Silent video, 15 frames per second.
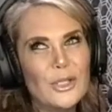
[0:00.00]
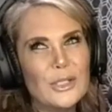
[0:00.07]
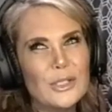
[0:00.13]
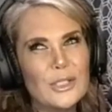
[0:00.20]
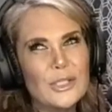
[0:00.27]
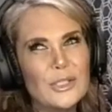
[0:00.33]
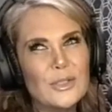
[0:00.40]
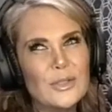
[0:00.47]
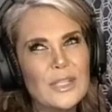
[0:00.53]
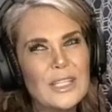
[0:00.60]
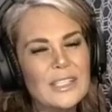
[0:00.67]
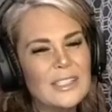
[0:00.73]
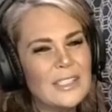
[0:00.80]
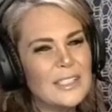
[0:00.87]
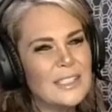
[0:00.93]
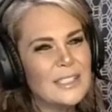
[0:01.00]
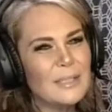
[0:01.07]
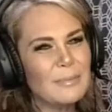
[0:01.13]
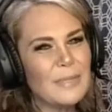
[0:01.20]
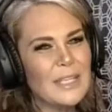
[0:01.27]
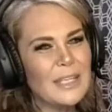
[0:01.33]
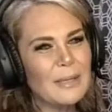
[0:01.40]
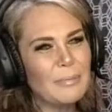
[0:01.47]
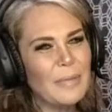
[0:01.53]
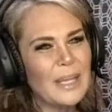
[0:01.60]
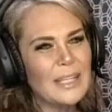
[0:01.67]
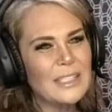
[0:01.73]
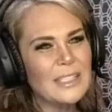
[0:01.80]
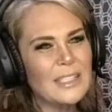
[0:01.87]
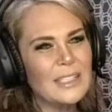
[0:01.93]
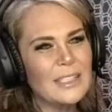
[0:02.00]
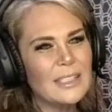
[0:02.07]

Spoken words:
did you get to see me get painted?